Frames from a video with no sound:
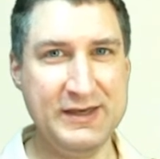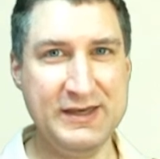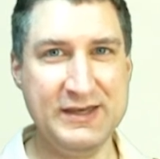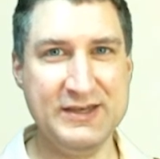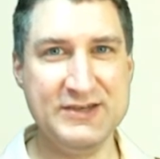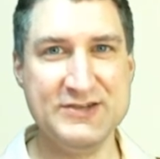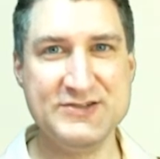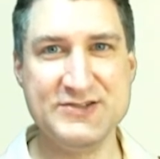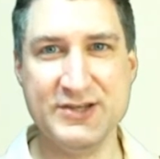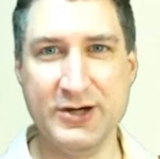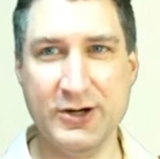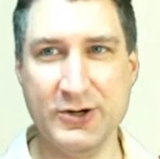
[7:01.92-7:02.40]

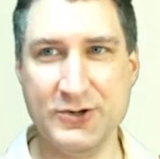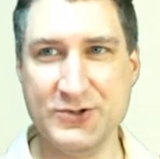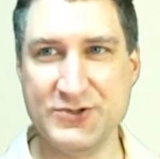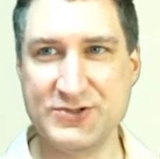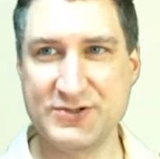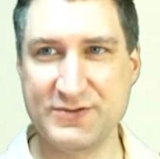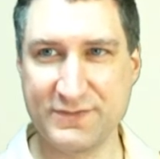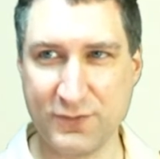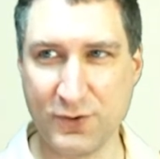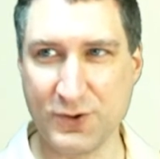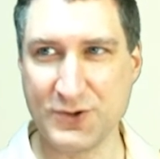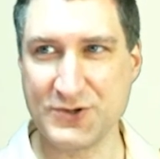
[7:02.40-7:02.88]
is the
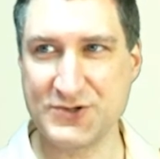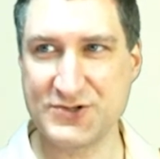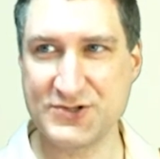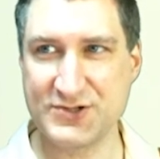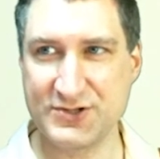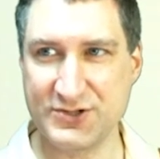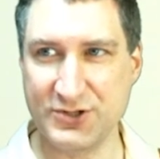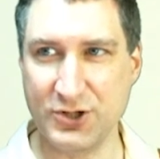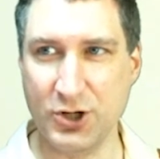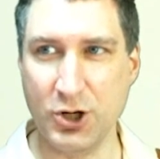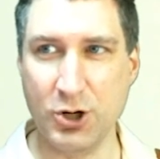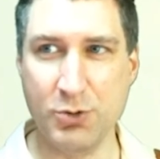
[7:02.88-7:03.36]
host
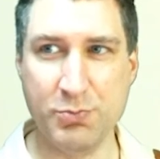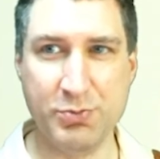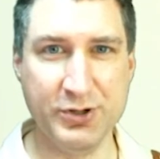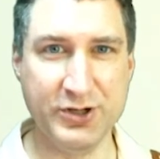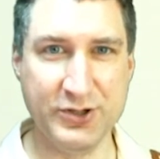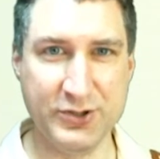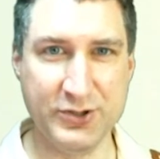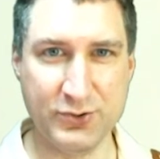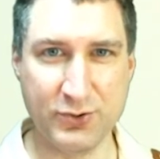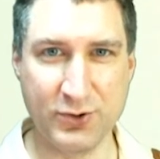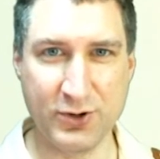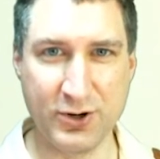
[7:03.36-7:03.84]
forced to
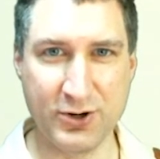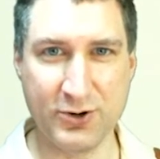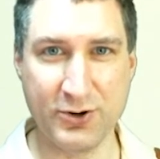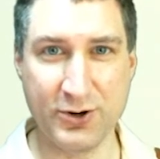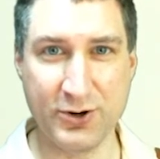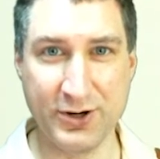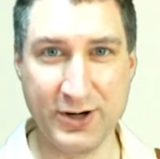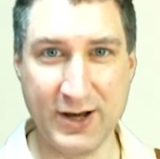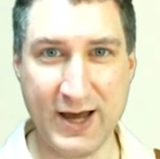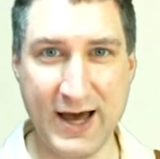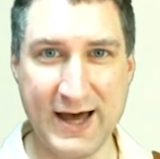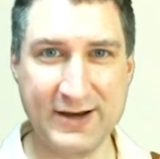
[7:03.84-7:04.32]
open a door
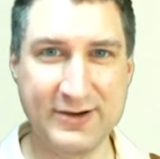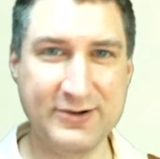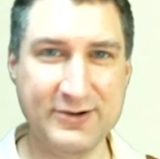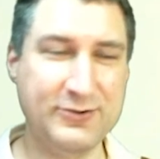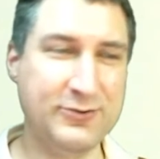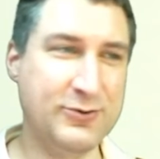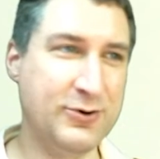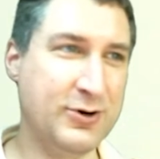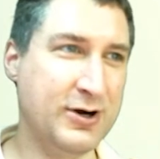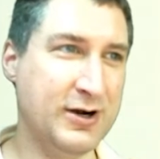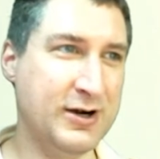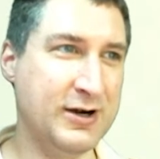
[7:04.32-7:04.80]
or not?
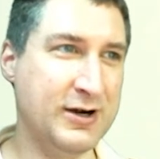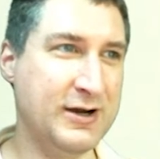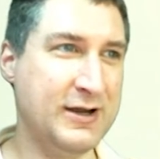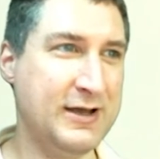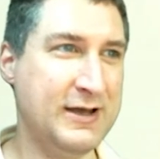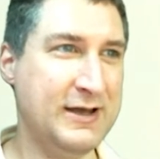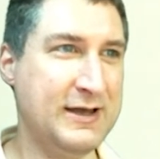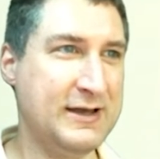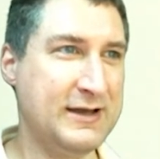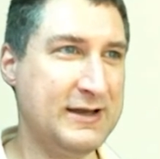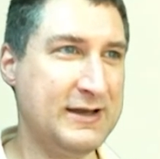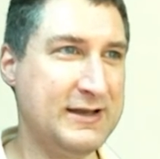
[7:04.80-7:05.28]
Or
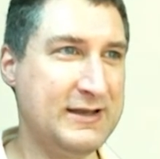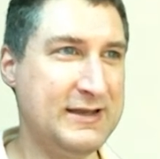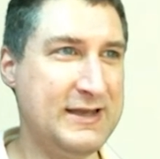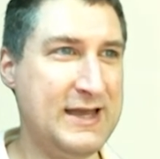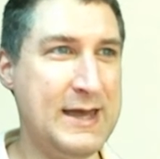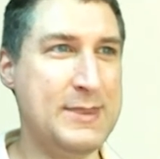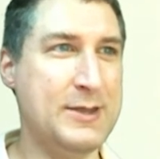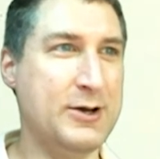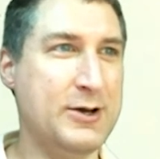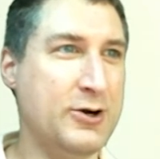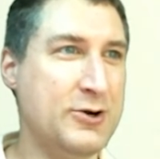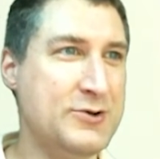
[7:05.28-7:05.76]

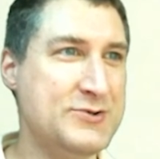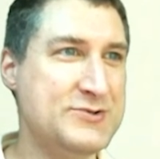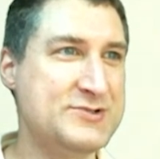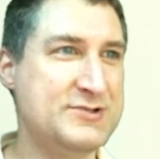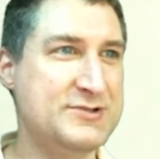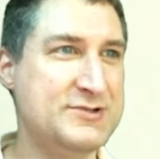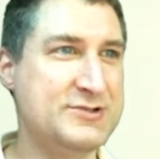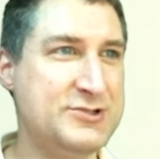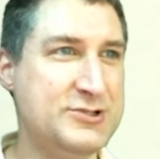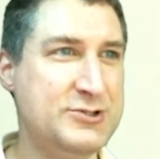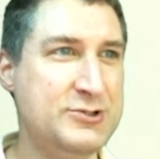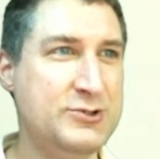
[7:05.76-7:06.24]
can the
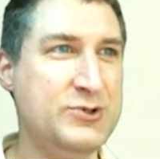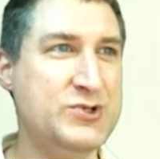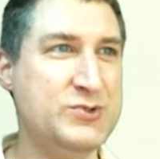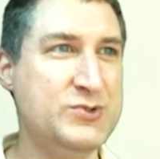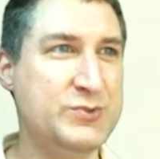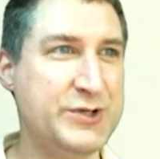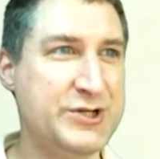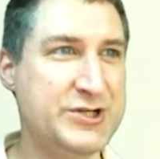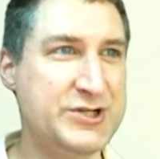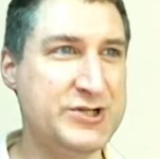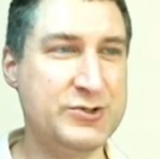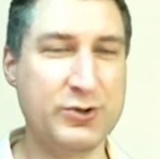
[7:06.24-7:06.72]
host choose
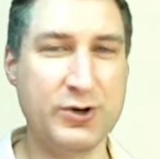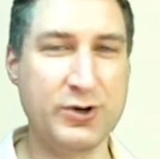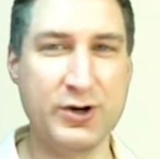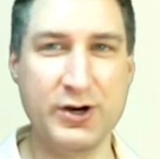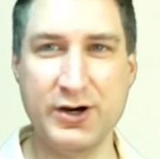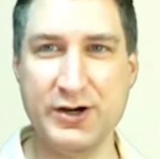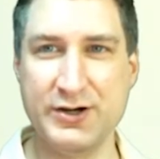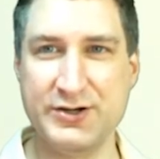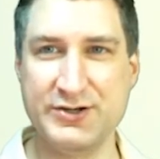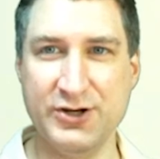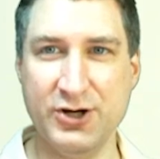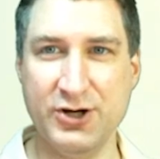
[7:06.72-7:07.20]
which
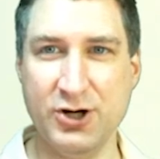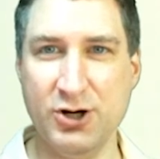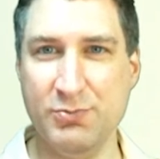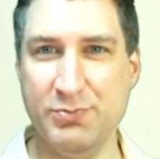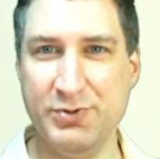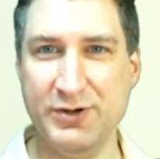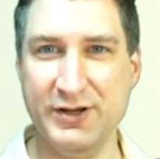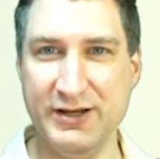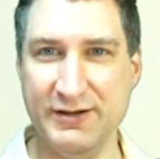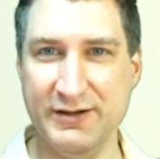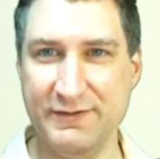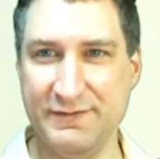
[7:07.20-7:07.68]
door to
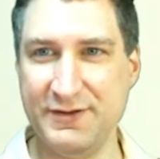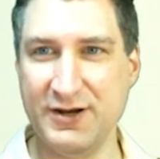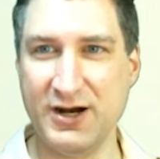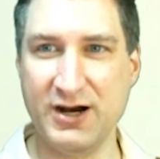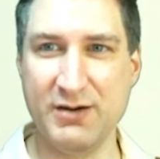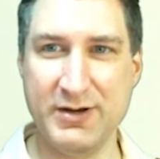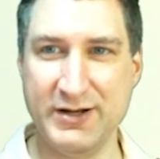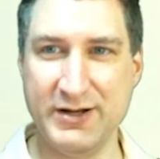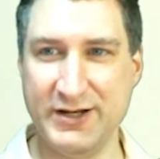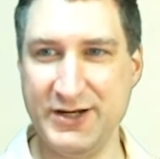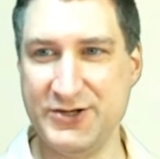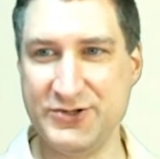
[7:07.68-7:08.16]
open if there
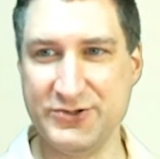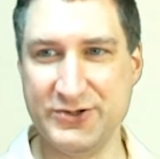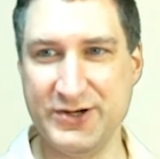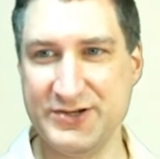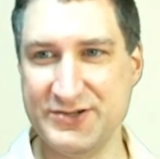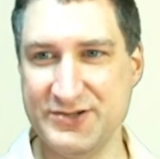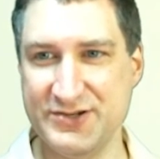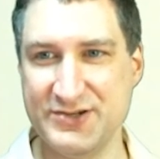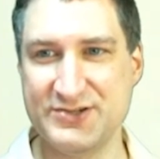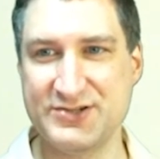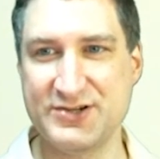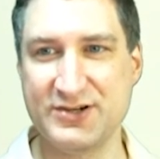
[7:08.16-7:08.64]
are many
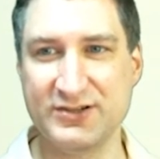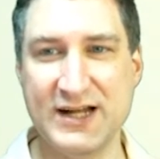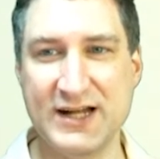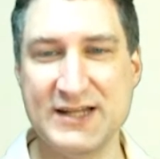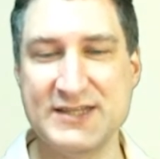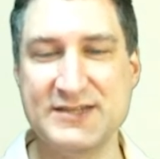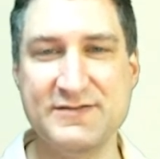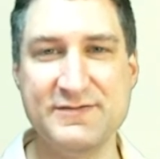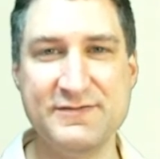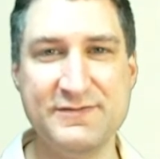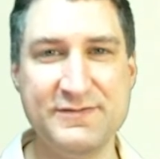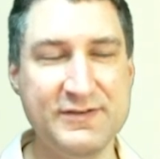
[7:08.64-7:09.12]
choices? There are
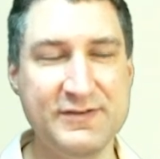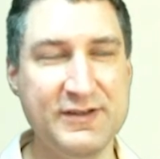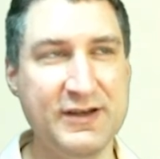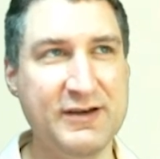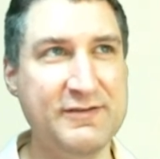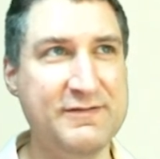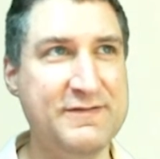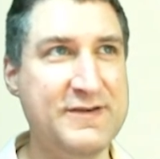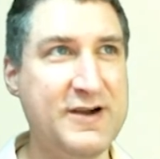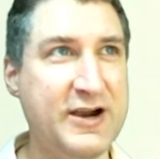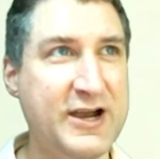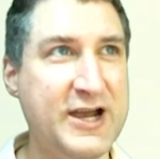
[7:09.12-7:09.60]
lots of,
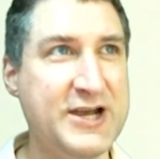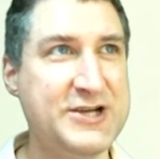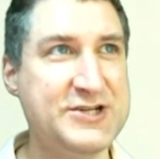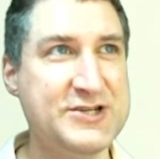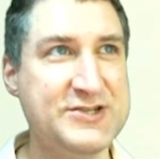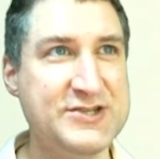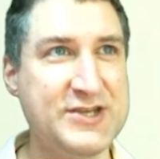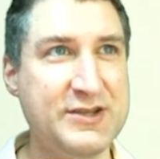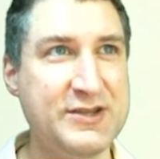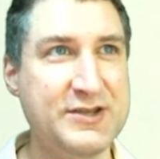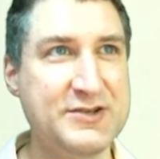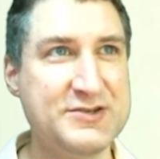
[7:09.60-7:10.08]
of,
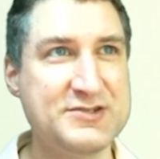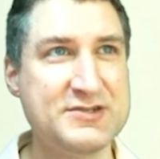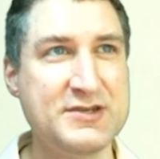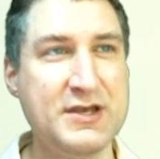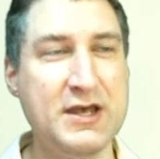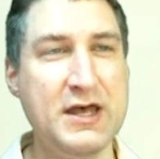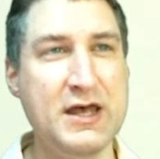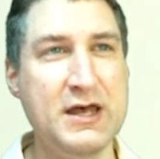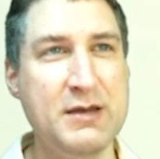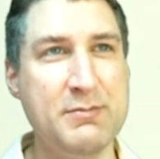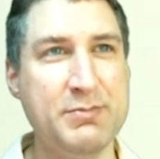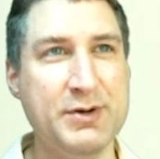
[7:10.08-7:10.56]
variations on this,
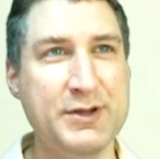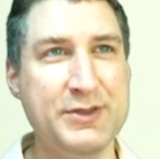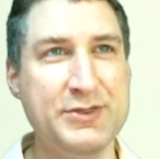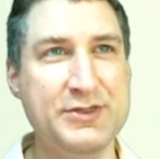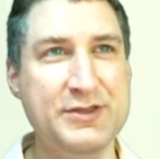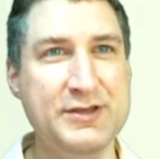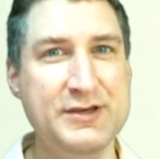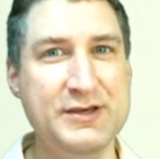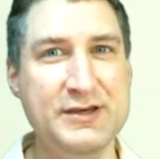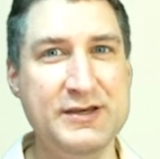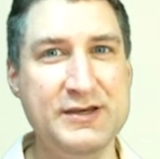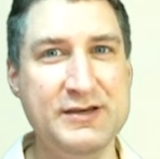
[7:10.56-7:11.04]
but
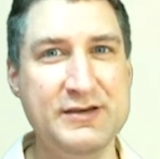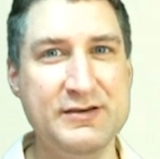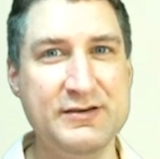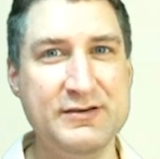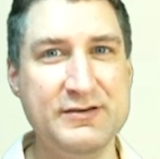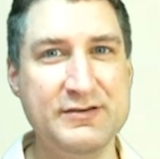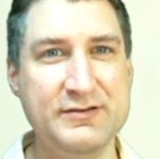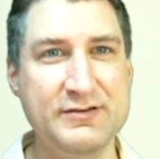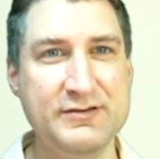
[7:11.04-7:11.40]
the